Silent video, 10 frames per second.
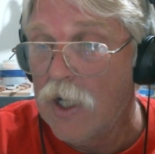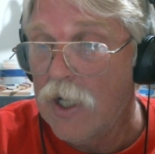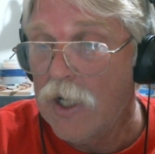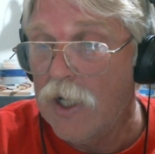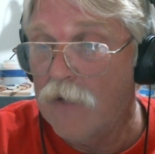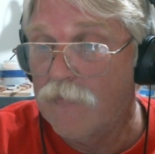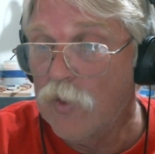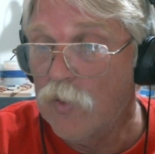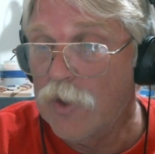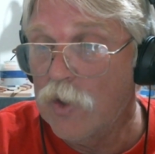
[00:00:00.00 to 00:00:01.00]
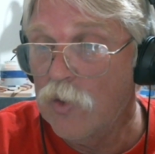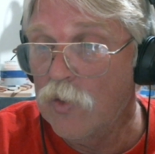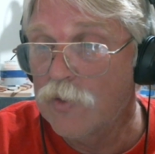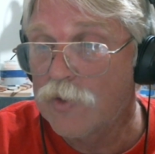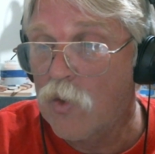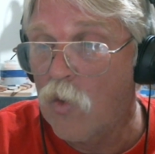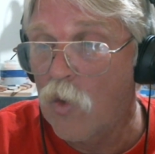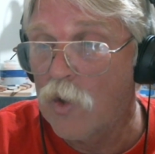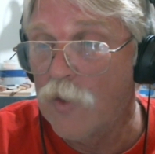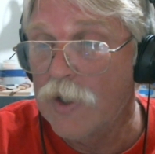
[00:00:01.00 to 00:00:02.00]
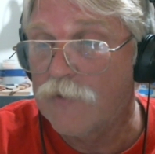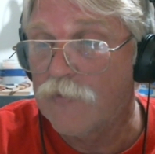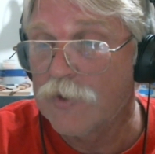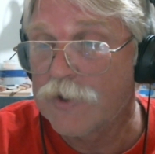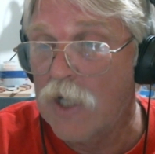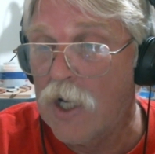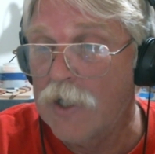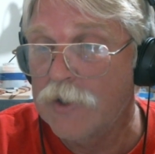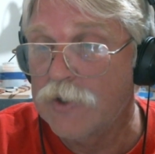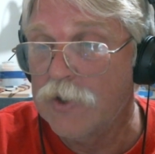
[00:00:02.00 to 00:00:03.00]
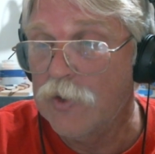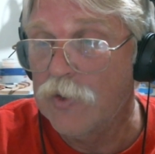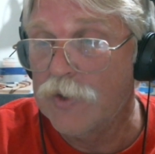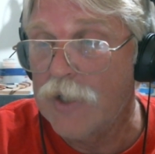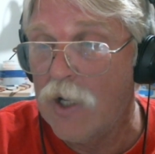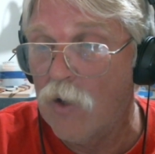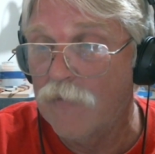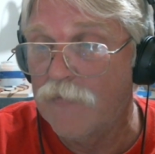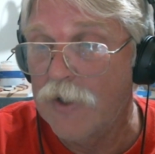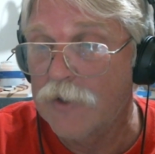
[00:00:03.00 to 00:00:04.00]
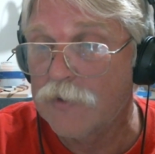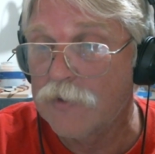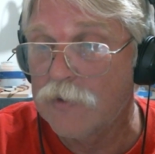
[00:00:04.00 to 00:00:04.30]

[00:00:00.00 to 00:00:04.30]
If you use quarter inch for size, do your dowel fit?